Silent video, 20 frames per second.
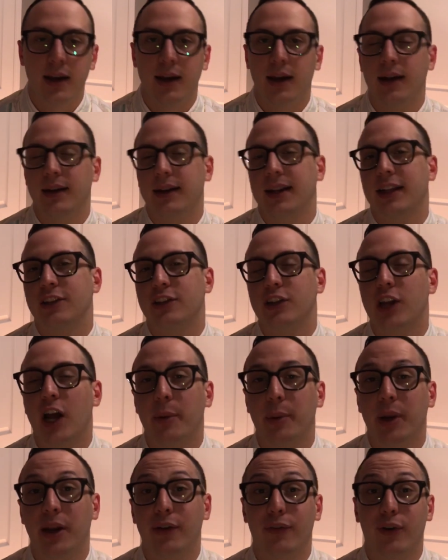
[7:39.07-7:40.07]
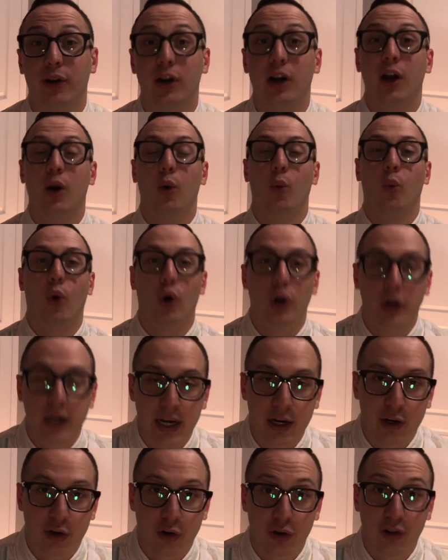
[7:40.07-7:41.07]
uh, gets nominated for
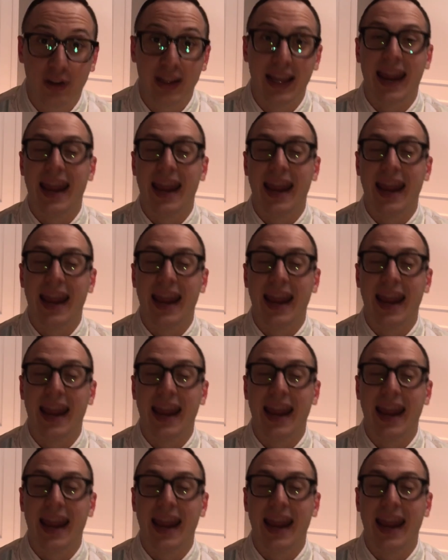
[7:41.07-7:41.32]
Working Girl